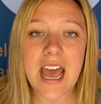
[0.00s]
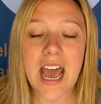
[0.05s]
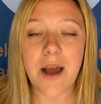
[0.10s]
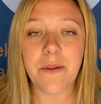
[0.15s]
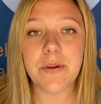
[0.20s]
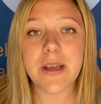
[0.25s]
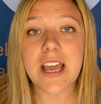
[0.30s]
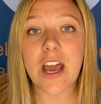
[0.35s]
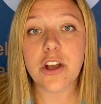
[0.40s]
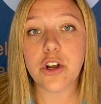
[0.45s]
and
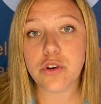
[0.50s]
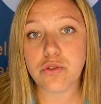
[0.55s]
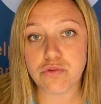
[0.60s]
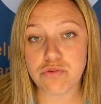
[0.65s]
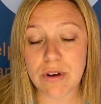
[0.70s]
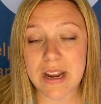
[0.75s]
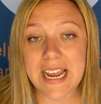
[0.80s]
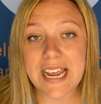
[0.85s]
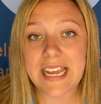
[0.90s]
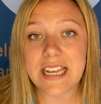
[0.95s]
we
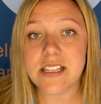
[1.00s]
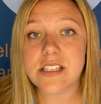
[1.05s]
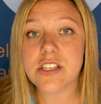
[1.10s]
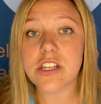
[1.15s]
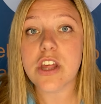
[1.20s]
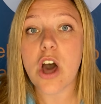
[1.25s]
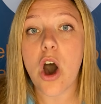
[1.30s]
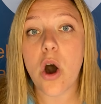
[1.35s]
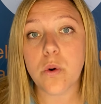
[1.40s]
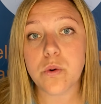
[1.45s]
agree to
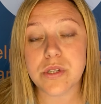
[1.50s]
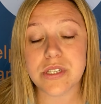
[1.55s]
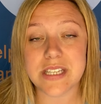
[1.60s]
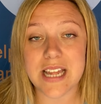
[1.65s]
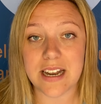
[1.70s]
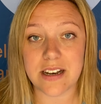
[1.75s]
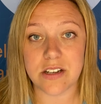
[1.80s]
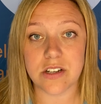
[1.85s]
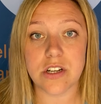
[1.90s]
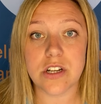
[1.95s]
the whole
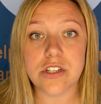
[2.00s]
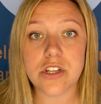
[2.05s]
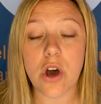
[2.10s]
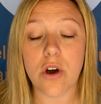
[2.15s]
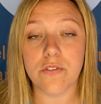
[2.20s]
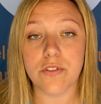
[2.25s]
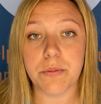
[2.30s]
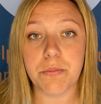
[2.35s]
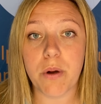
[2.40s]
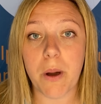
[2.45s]
standard
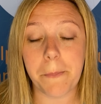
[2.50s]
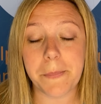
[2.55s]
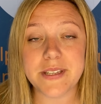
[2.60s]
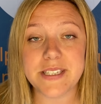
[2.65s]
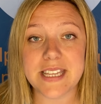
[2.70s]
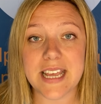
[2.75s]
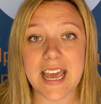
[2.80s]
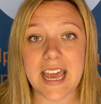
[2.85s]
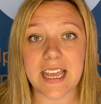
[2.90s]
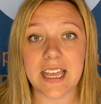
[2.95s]
of the
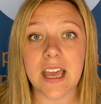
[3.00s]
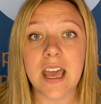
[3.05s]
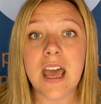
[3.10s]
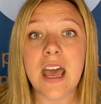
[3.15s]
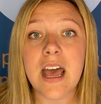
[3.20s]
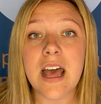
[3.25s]
property.